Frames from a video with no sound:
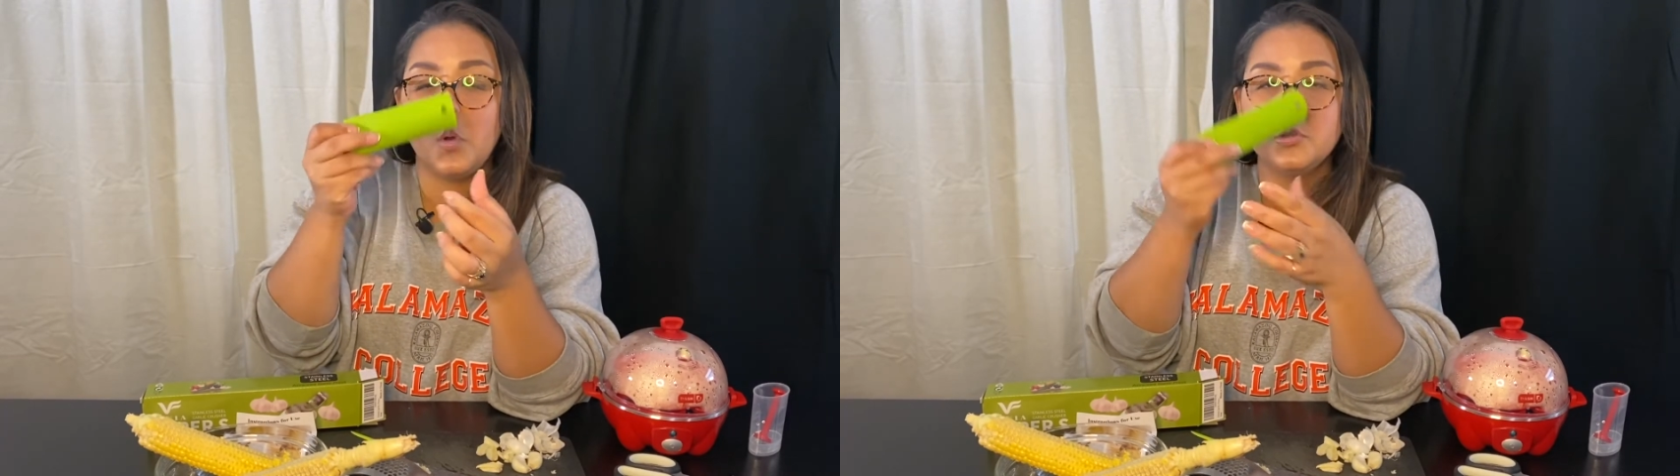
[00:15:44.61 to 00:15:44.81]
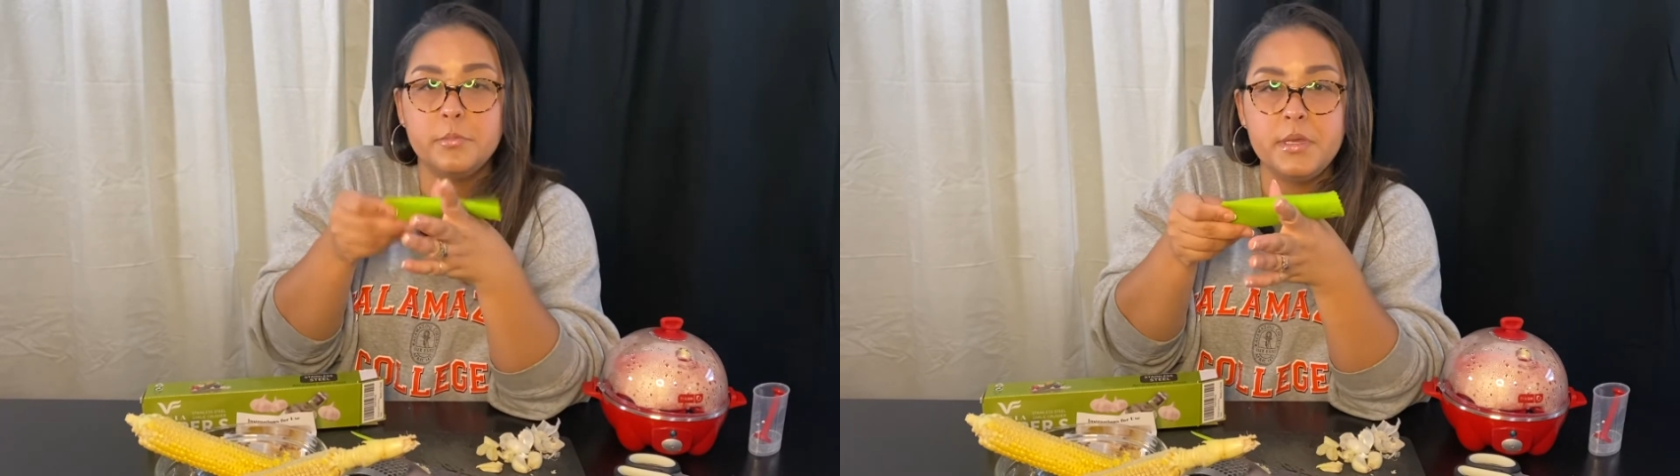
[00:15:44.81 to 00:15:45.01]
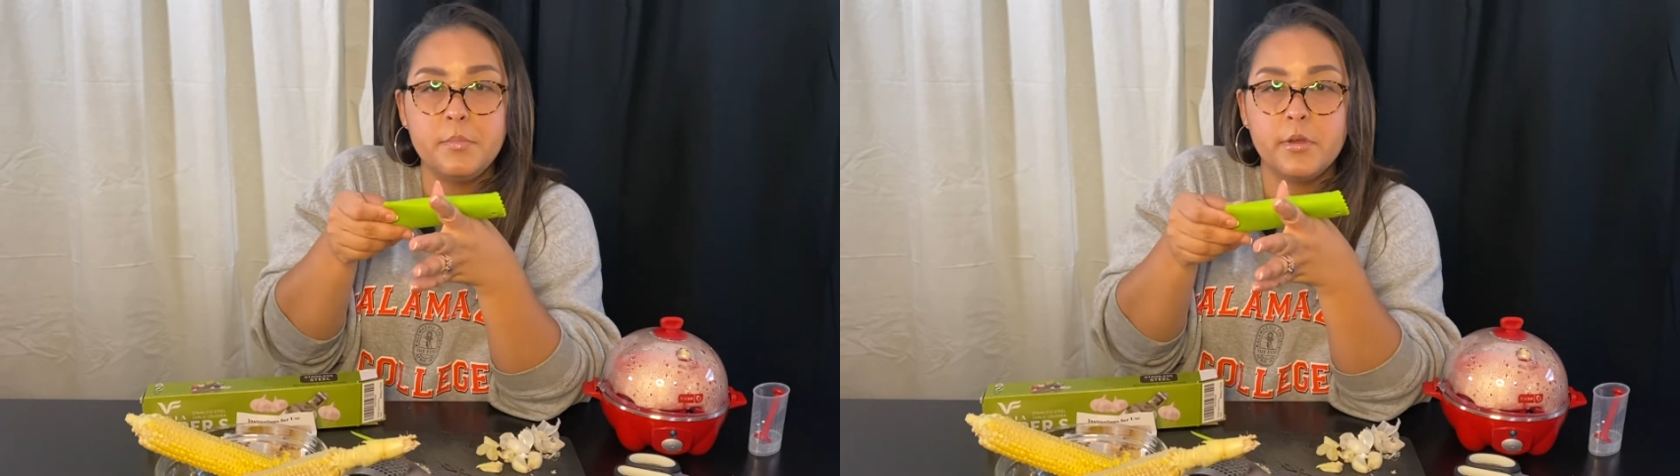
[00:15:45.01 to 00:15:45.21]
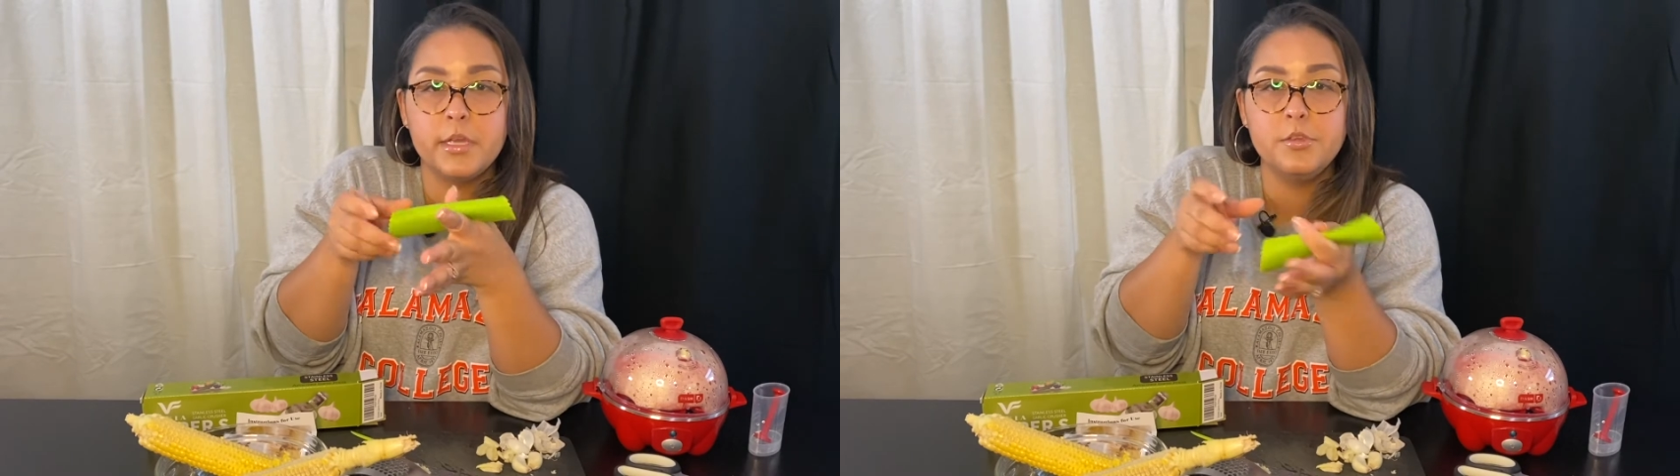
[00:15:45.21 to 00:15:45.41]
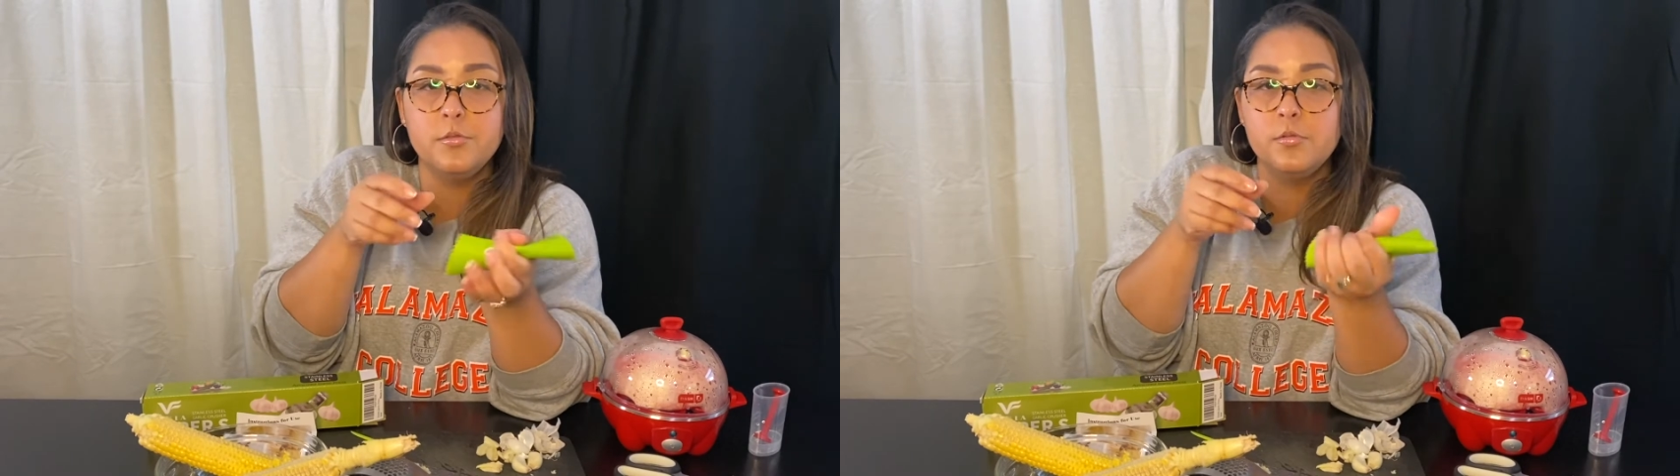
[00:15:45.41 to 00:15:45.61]
older people
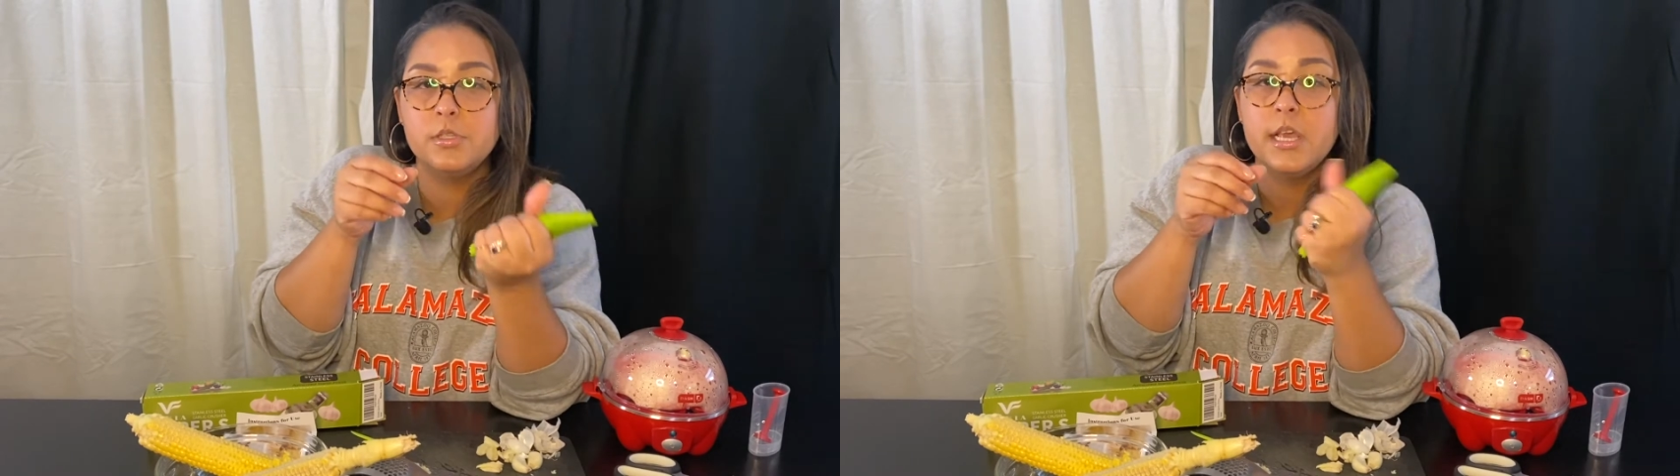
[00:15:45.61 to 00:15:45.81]
can use